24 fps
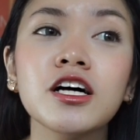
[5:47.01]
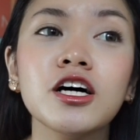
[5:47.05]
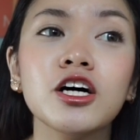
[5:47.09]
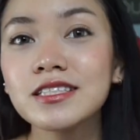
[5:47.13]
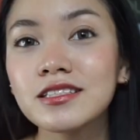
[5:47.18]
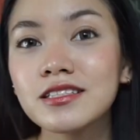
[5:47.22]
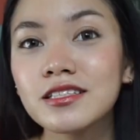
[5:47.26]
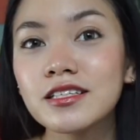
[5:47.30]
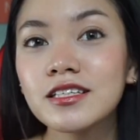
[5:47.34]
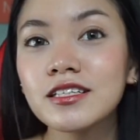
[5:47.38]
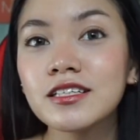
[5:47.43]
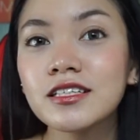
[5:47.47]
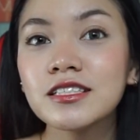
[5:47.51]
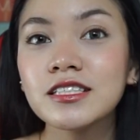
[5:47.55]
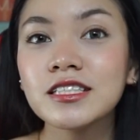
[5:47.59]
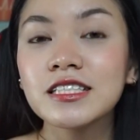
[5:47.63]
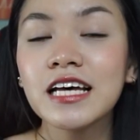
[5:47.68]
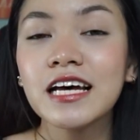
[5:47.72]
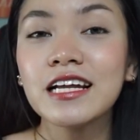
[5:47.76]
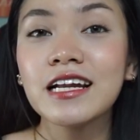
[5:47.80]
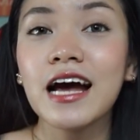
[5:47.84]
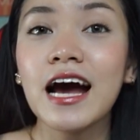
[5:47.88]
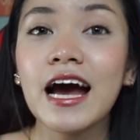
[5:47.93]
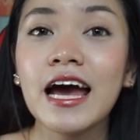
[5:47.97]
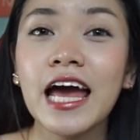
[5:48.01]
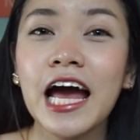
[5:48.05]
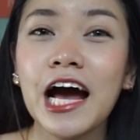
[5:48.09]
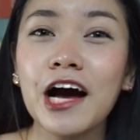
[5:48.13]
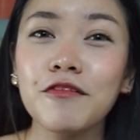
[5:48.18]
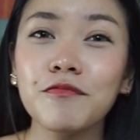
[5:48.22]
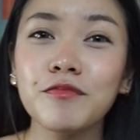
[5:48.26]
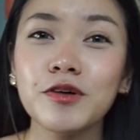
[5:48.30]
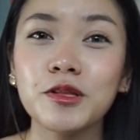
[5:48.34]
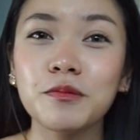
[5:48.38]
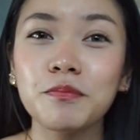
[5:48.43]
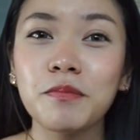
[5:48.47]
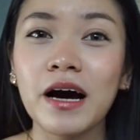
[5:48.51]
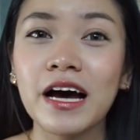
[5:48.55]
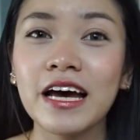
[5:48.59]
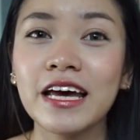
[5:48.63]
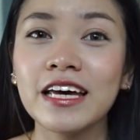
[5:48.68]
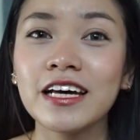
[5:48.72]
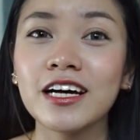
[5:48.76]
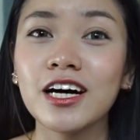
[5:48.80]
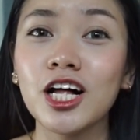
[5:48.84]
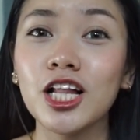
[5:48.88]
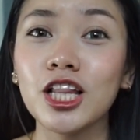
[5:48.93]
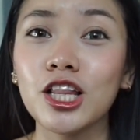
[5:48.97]
Sisters and I have been
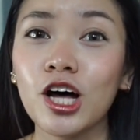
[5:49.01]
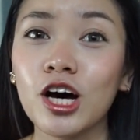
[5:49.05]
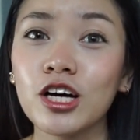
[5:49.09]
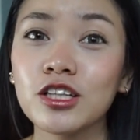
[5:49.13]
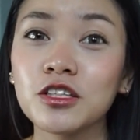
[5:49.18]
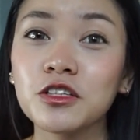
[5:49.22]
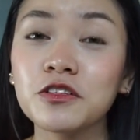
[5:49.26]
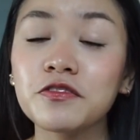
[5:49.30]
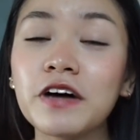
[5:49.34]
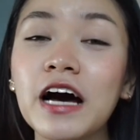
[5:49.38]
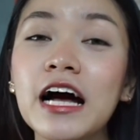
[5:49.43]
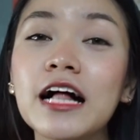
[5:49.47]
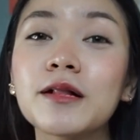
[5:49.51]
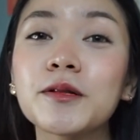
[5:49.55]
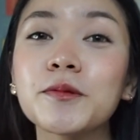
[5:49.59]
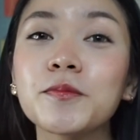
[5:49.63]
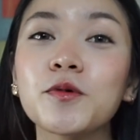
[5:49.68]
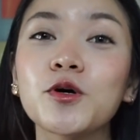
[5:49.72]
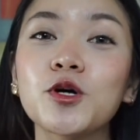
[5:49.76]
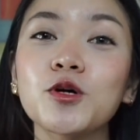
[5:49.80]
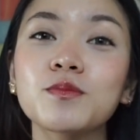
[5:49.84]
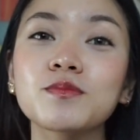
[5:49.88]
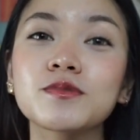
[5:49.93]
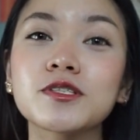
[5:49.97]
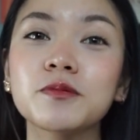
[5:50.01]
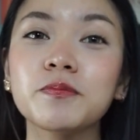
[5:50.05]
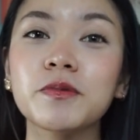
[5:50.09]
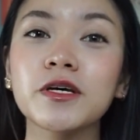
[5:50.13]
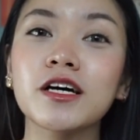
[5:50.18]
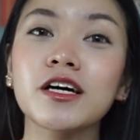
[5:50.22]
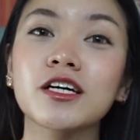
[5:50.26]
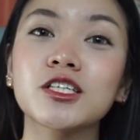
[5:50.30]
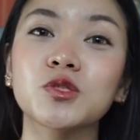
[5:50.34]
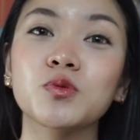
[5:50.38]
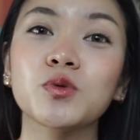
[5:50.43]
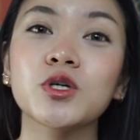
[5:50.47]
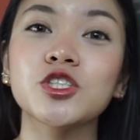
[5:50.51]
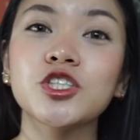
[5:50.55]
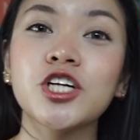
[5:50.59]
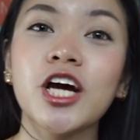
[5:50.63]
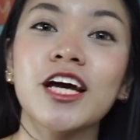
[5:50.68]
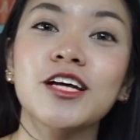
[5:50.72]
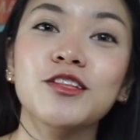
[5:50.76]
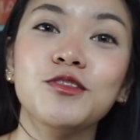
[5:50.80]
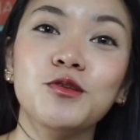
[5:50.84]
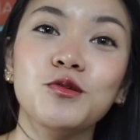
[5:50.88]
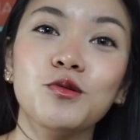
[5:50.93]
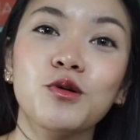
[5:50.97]
buying a lot of albums because we're
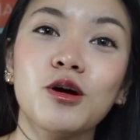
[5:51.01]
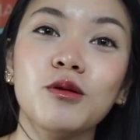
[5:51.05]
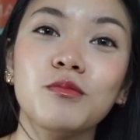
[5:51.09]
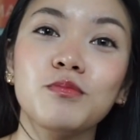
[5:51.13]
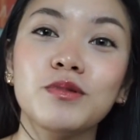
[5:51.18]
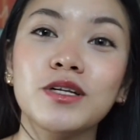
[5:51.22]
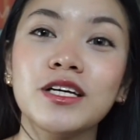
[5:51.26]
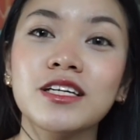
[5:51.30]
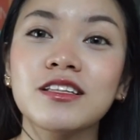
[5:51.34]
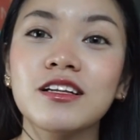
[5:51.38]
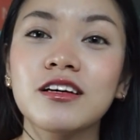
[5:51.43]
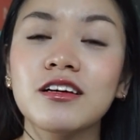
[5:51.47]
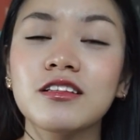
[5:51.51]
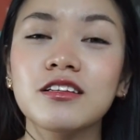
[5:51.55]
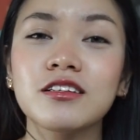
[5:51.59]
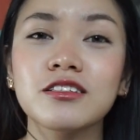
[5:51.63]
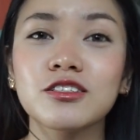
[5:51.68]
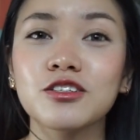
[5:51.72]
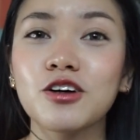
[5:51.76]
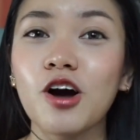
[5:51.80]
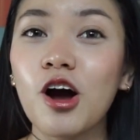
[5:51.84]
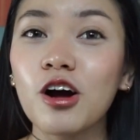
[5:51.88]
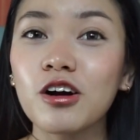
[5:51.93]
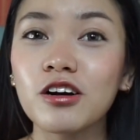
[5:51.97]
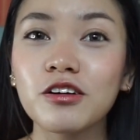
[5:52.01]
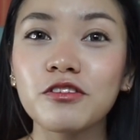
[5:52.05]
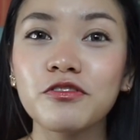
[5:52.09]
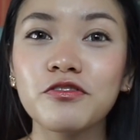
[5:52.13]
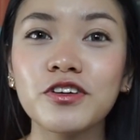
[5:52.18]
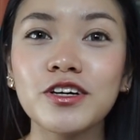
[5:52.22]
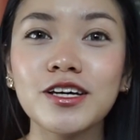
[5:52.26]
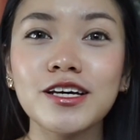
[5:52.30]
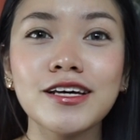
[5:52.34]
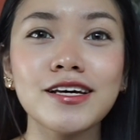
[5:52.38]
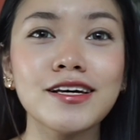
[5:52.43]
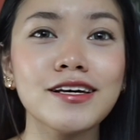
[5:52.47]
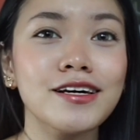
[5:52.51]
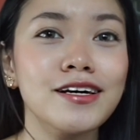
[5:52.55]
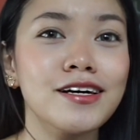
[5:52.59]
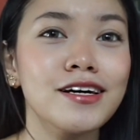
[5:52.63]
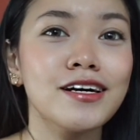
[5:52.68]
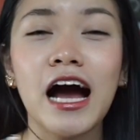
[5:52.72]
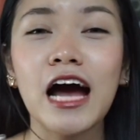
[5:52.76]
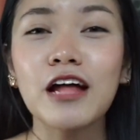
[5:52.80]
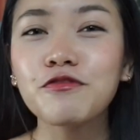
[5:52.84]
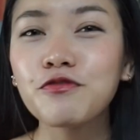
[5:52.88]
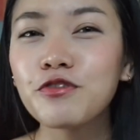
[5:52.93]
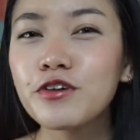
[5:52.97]
trying to complete the discography.
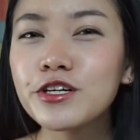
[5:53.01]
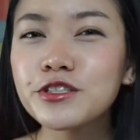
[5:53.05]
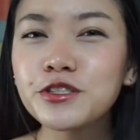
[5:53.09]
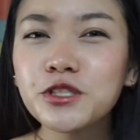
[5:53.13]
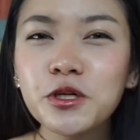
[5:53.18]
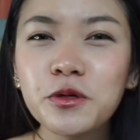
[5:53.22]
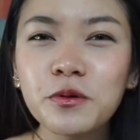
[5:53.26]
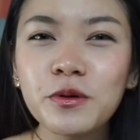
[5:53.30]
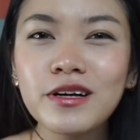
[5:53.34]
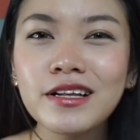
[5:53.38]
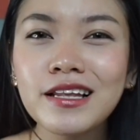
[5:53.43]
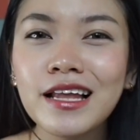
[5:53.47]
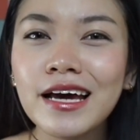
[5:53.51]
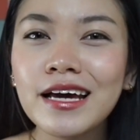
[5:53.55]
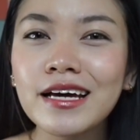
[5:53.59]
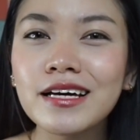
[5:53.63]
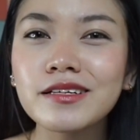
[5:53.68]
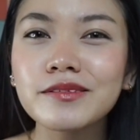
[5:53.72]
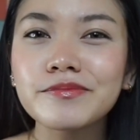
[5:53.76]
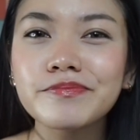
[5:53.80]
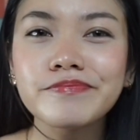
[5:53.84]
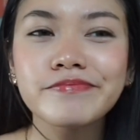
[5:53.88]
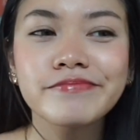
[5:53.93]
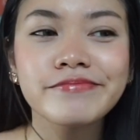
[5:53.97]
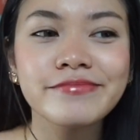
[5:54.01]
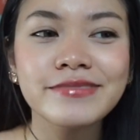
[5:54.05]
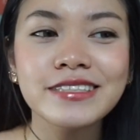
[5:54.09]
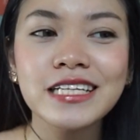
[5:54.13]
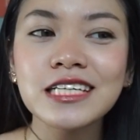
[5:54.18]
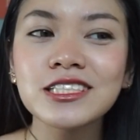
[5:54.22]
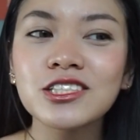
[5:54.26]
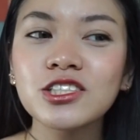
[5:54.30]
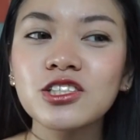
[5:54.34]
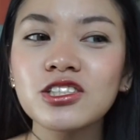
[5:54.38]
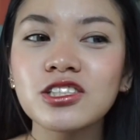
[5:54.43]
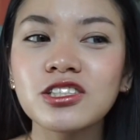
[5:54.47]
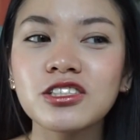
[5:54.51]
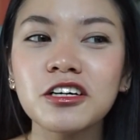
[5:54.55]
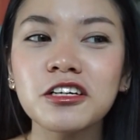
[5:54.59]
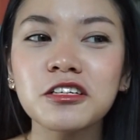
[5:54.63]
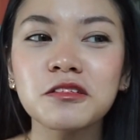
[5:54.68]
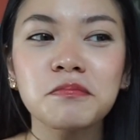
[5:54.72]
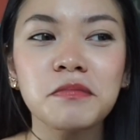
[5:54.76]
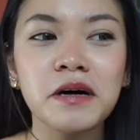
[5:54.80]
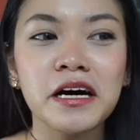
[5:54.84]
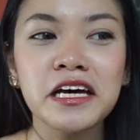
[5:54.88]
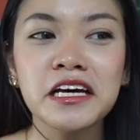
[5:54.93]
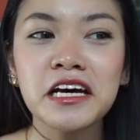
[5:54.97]
At first we were like, let's just start
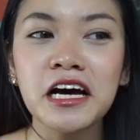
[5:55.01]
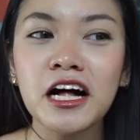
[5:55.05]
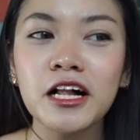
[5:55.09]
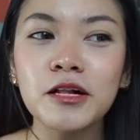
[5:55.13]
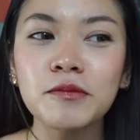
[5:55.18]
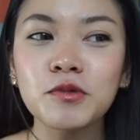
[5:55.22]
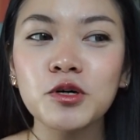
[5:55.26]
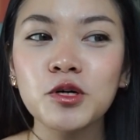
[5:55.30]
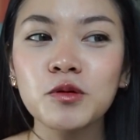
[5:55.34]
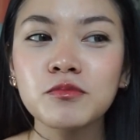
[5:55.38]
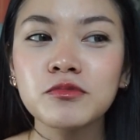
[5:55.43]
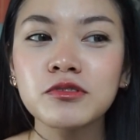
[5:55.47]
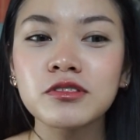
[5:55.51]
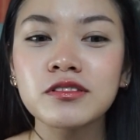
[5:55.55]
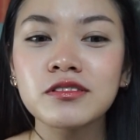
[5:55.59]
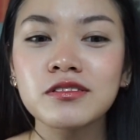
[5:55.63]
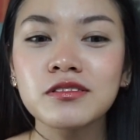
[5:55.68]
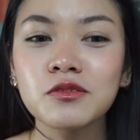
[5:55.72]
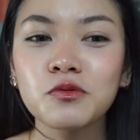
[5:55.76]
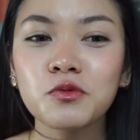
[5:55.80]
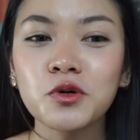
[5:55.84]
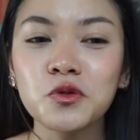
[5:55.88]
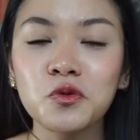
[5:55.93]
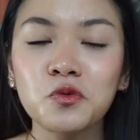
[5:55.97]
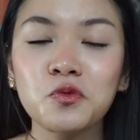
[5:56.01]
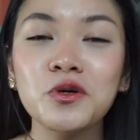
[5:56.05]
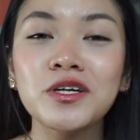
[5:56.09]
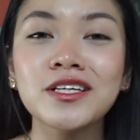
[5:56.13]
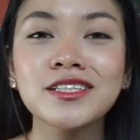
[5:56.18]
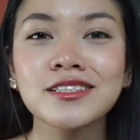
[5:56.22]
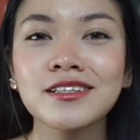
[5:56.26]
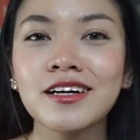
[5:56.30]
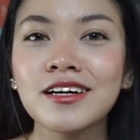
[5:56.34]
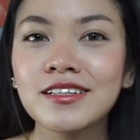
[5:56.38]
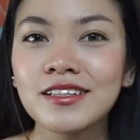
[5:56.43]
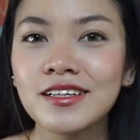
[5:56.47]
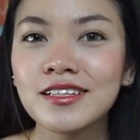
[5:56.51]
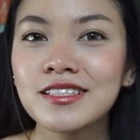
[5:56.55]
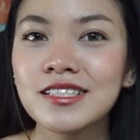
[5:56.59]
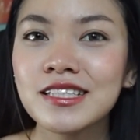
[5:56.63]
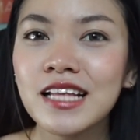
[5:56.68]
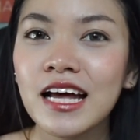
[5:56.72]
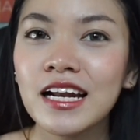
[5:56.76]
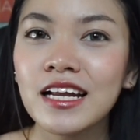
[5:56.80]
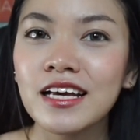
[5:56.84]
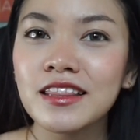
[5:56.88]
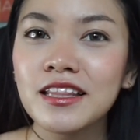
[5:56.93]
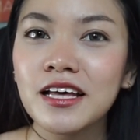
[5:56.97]
buying albums when we started
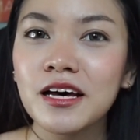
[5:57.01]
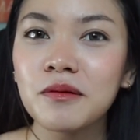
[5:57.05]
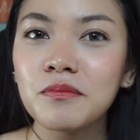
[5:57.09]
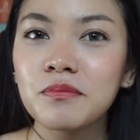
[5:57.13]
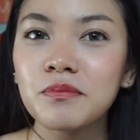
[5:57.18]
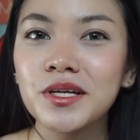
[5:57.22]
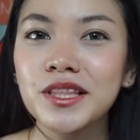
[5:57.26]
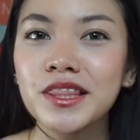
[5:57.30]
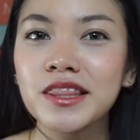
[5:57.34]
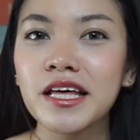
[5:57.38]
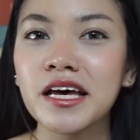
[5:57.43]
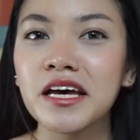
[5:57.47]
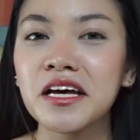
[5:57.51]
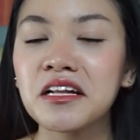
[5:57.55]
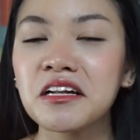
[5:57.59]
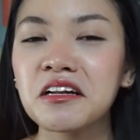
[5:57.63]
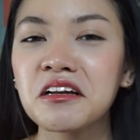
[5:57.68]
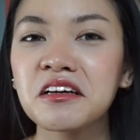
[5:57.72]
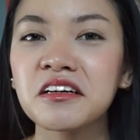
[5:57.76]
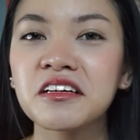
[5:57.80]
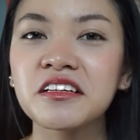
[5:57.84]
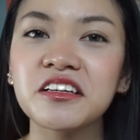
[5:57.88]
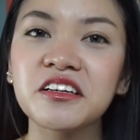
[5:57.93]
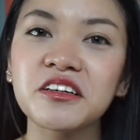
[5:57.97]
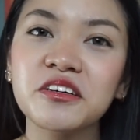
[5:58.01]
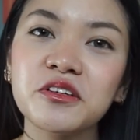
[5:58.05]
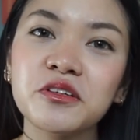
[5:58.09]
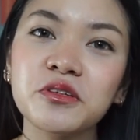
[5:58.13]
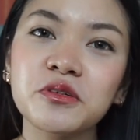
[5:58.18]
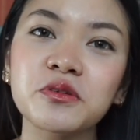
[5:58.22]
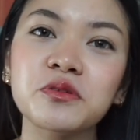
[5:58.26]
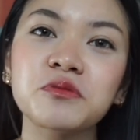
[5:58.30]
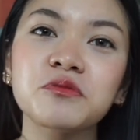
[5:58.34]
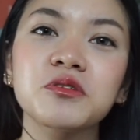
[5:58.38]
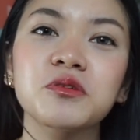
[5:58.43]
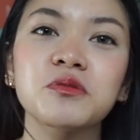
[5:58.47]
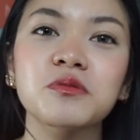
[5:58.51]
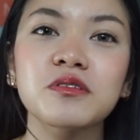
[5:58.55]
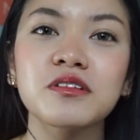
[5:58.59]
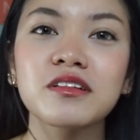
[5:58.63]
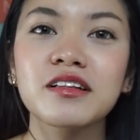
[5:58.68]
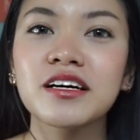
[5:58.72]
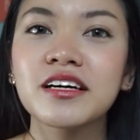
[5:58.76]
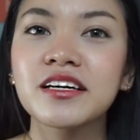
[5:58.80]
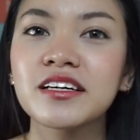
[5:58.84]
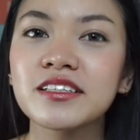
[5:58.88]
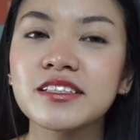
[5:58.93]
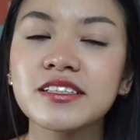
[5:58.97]
studying them, but then no, we were
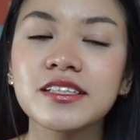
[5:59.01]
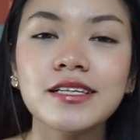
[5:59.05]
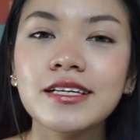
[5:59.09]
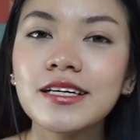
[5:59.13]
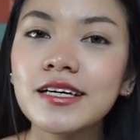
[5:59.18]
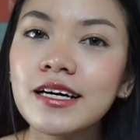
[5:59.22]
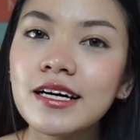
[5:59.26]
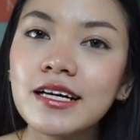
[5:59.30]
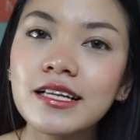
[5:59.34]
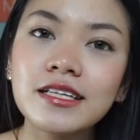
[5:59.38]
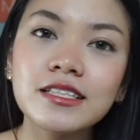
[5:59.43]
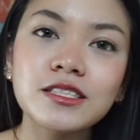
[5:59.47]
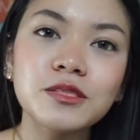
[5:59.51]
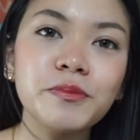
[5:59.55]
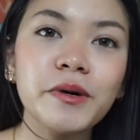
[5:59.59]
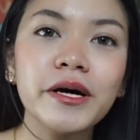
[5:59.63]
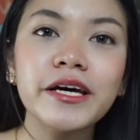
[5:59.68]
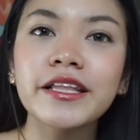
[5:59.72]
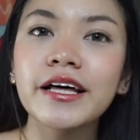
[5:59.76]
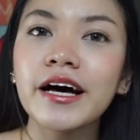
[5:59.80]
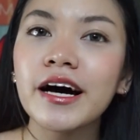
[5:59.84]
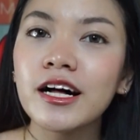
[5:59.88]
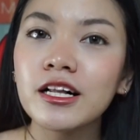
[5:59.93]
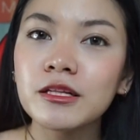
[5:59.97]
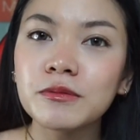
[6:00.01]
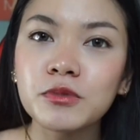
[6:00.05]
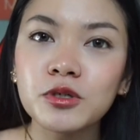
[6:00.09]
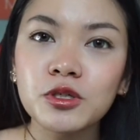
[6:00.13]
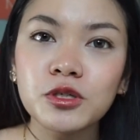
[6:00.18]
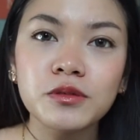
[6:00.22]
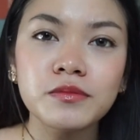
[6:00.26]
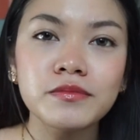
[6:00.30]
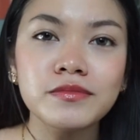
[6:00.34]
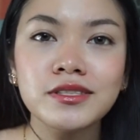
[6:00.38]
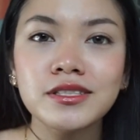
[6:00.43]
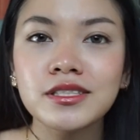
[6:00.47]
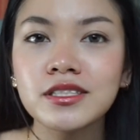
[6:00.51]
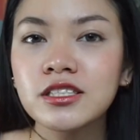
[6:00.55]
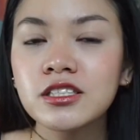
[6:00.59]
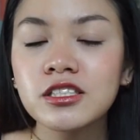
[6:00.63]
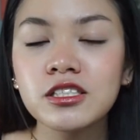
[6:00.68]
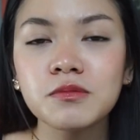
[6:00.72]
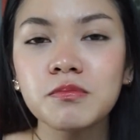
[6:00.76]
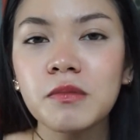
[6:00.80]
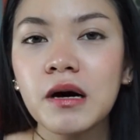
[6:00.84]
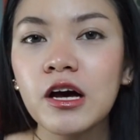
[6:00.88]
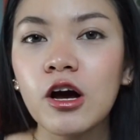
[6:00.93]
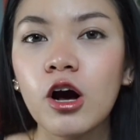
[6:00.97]
like, yeah, let's buy the albums, let's
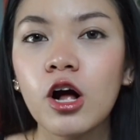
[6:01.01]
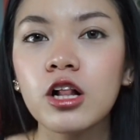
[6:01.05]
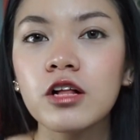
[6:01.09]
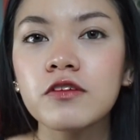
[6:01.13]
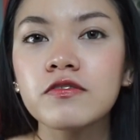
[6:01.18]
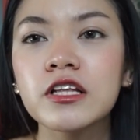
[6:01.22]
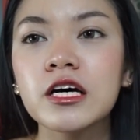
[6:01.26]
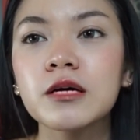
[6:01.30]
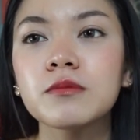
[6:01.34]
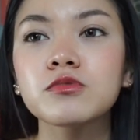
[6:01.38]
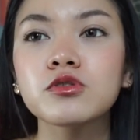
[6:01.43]
just buy all of them.